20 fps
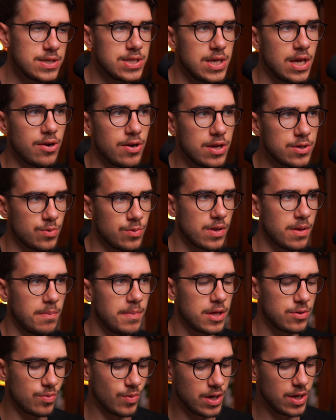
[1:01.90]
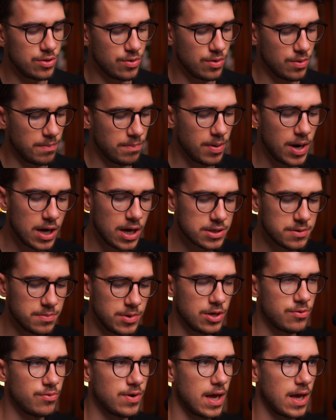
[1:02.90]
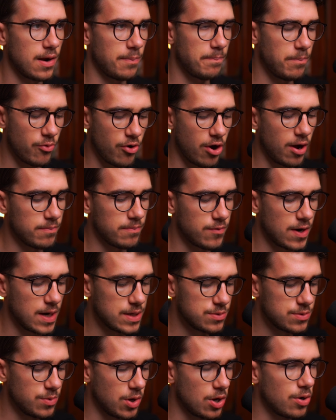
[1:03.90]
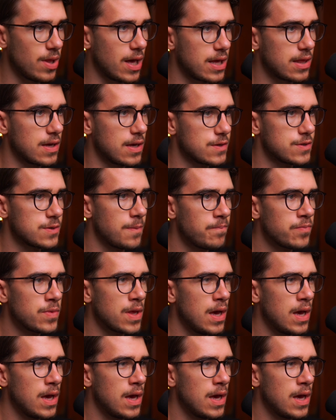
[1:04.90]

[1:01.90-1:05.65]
this here is one of the best ways you can possibly create a prompt, right? So we go like this.